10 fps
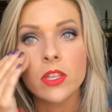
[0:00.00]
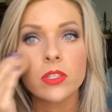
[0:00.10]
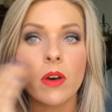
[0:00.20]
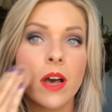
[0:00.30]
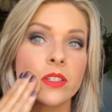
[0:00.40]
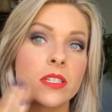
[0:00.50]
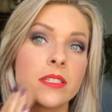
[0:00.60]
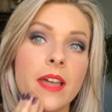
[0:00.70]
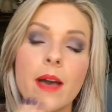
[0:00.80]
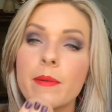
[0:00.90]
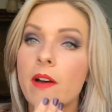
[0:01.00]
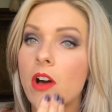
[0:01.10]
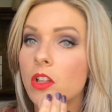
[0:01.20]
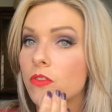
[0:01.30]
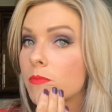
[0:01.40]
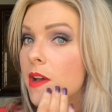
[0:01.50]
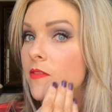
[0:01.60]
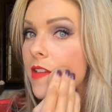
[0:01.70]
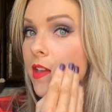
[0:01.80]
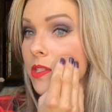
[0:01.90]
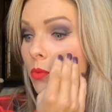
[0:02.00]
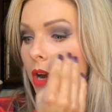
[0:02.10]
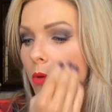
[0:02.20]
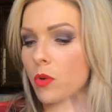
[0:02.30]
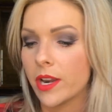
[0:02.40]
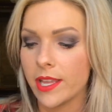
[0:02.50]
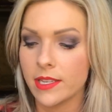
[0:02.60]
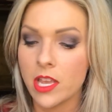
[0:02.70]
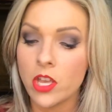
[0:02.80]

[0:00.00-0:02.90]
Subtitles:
So I'll just tap it all over my face where I want it.